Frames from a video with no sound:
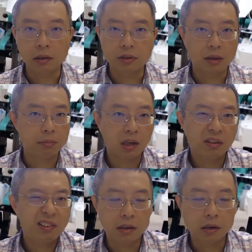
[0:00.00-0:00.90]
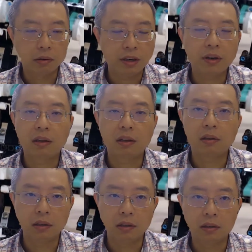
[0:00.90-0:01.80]
I'm not saying a very
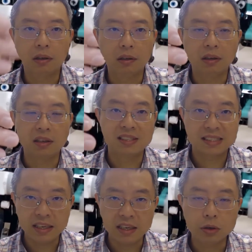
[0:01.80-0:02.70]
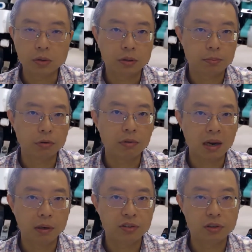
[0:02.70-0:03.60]
skilled programmer.
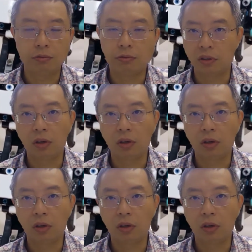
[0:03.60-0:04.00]
So for those